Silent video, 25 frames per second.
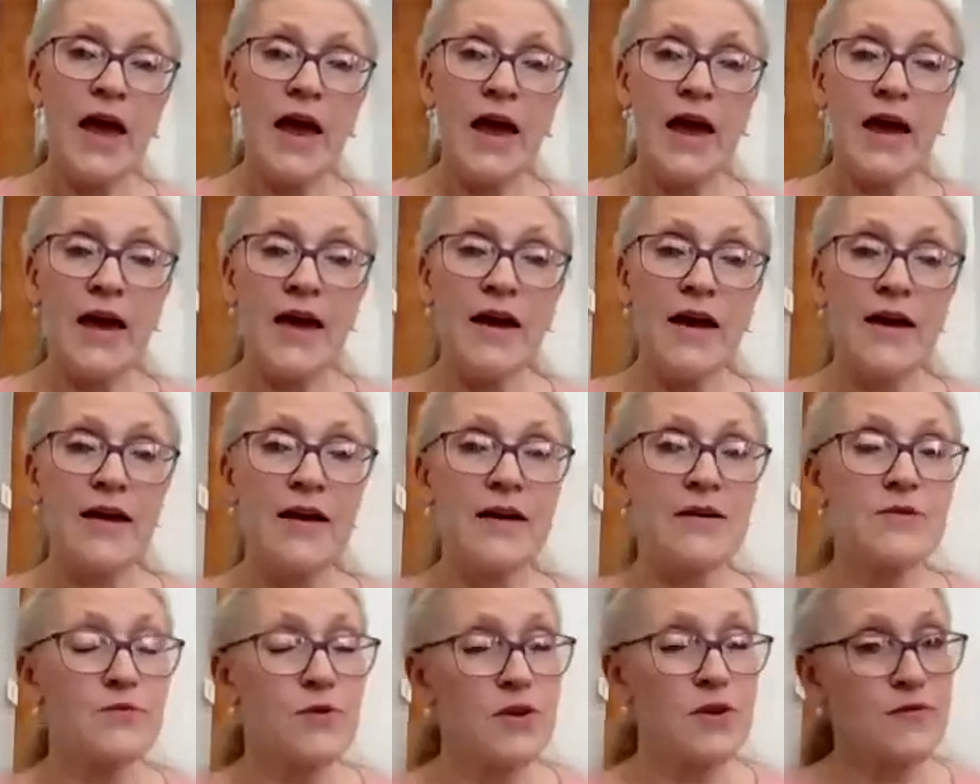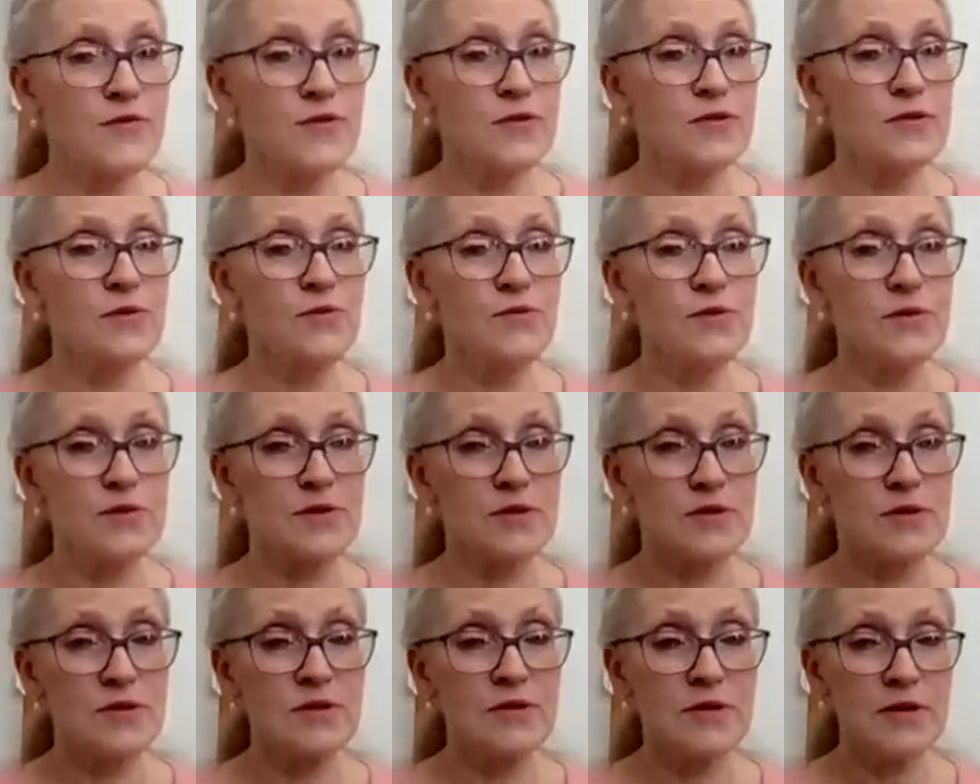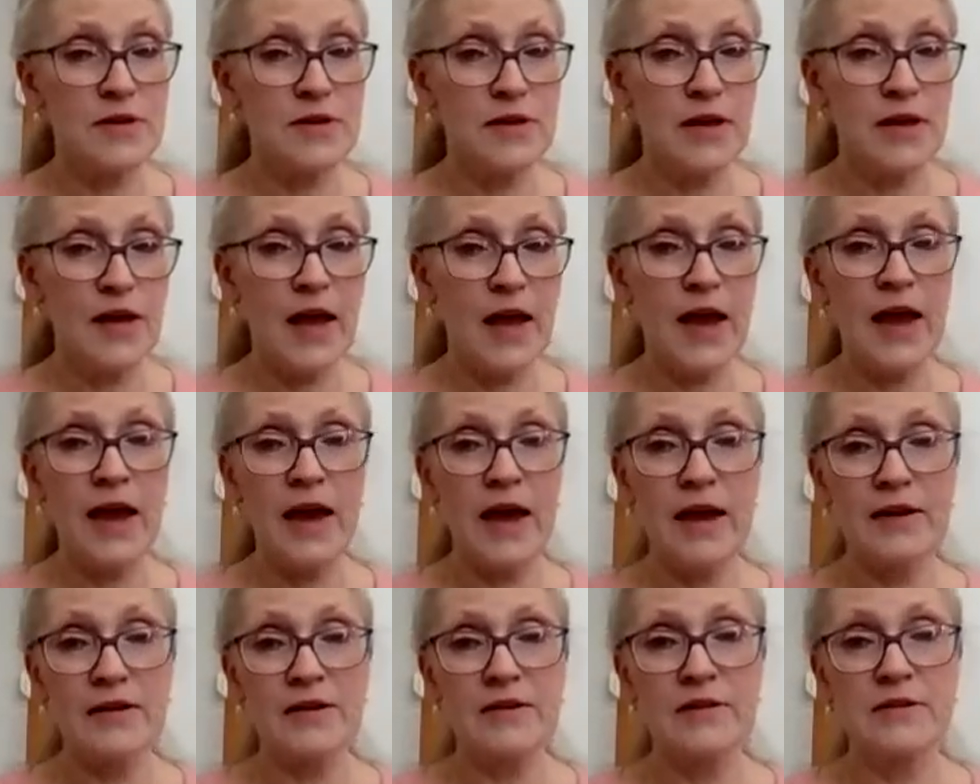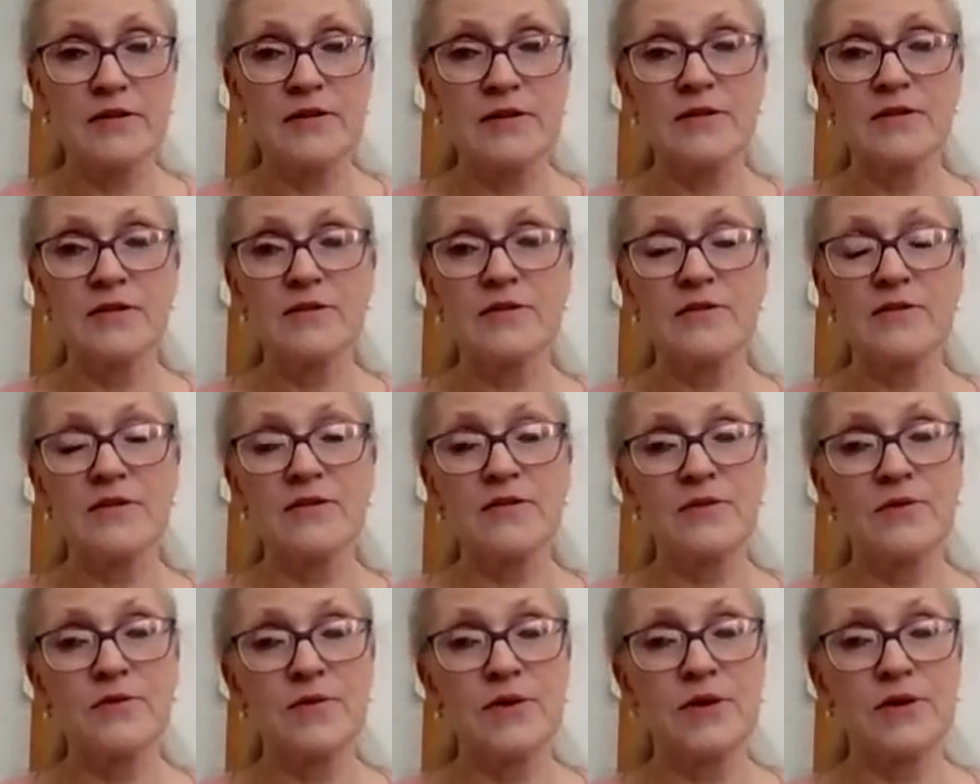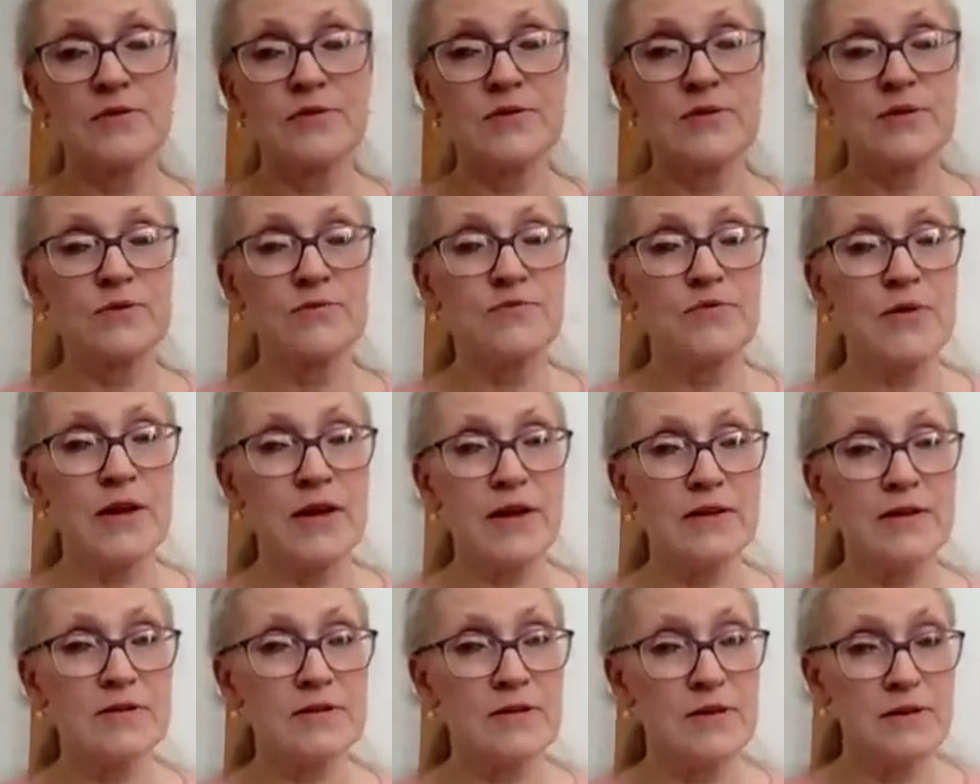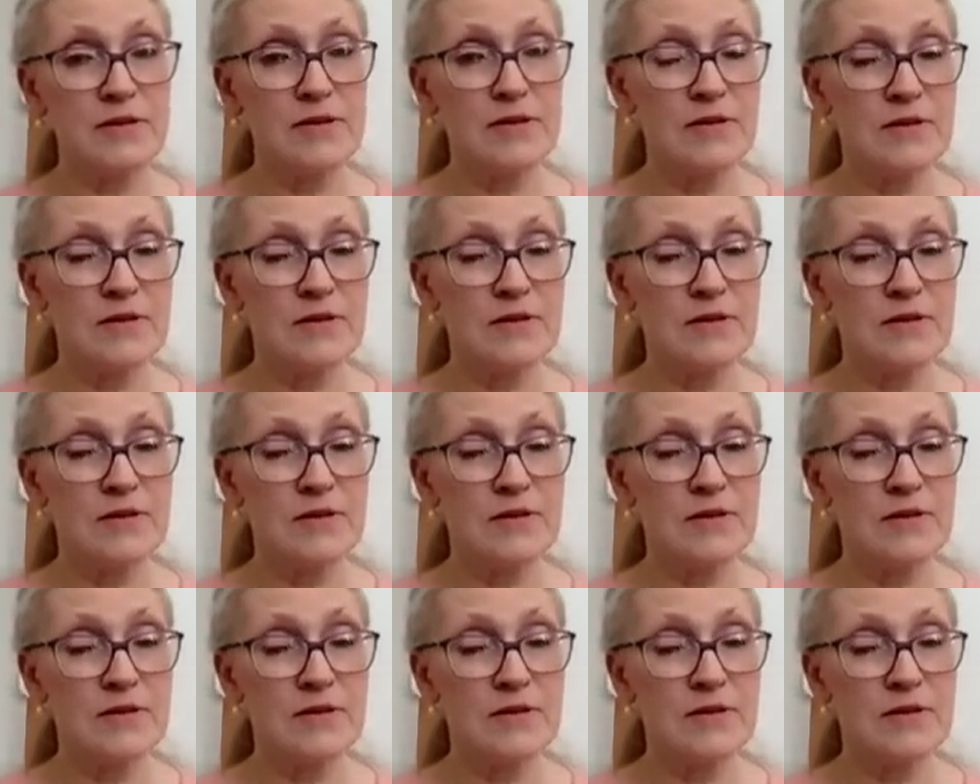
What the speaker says: And we filled it with dirt, and we used to plant